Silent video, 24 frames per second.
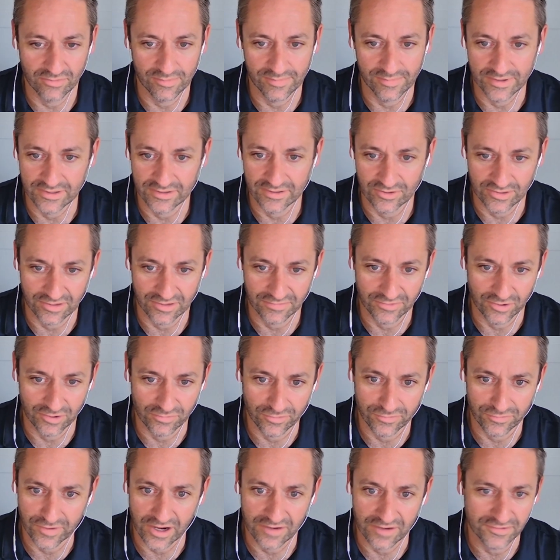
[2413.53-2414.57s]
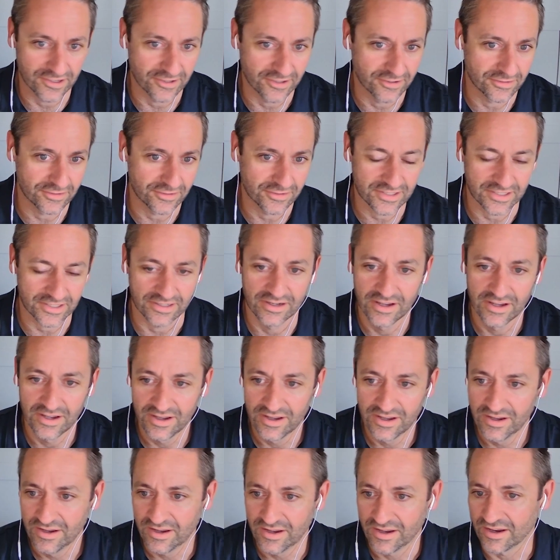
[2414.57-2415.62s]
We've been doing that for over 5 years,
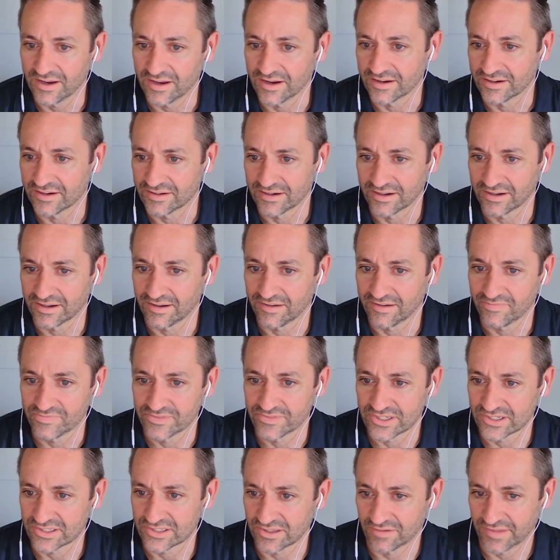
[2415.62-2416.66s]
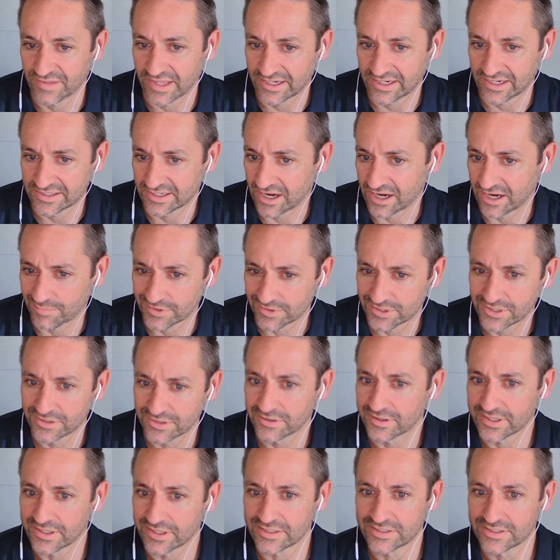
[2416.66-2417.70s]
and just love that as an
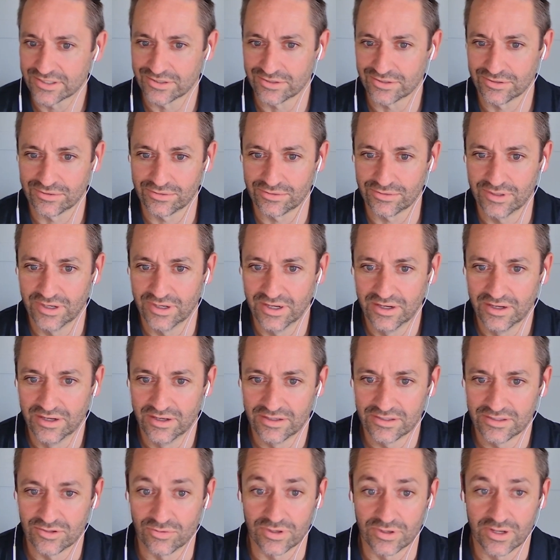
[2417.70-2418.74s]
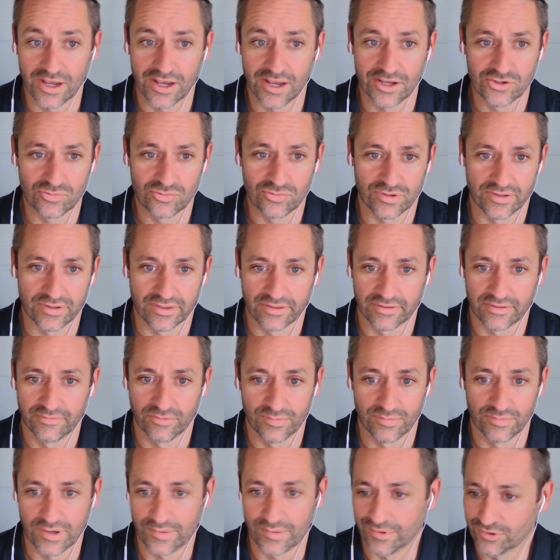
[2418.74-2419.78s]
opportunity to engage with
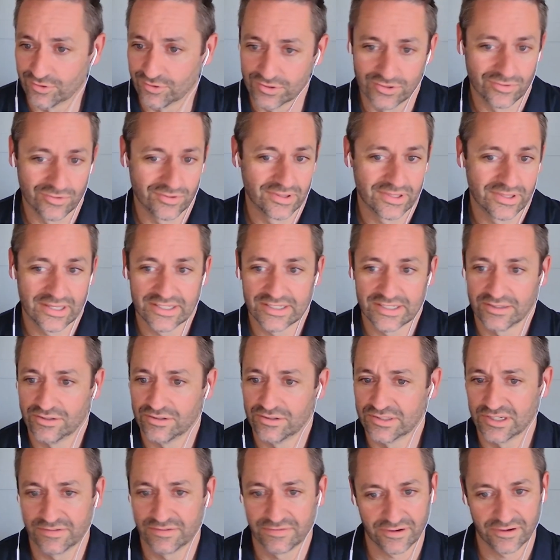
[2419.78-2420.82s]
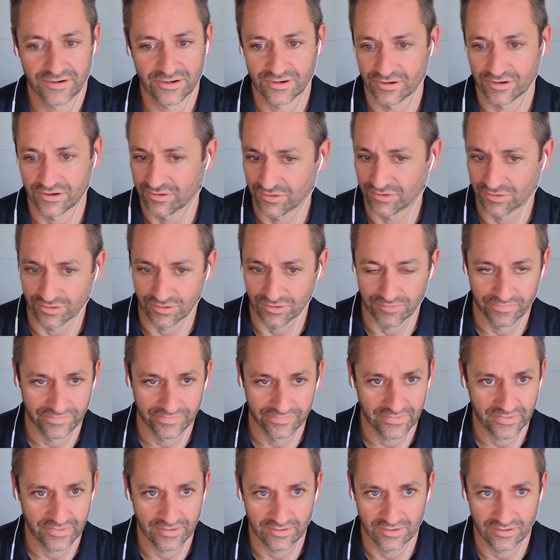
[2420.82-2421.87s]
people who are doing things a little different, or
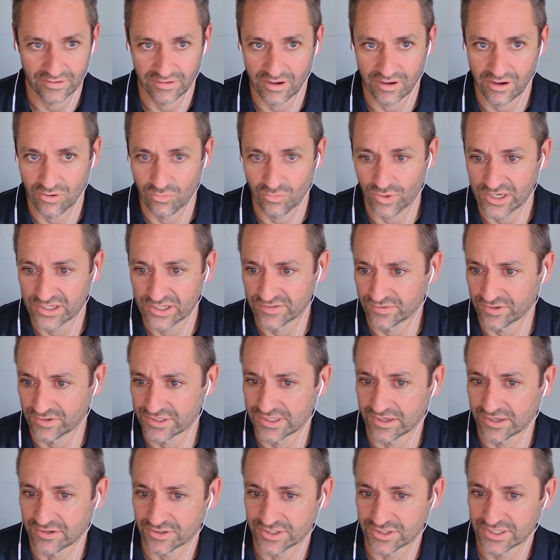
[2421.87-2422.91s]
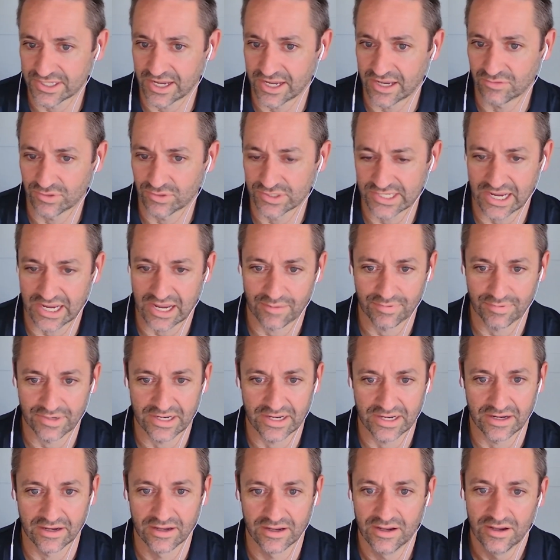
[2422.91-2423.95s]
ways for us to understand what's
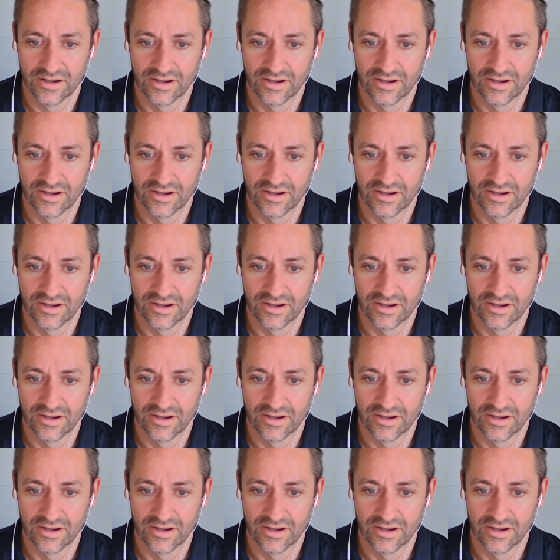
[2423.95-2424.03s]
happening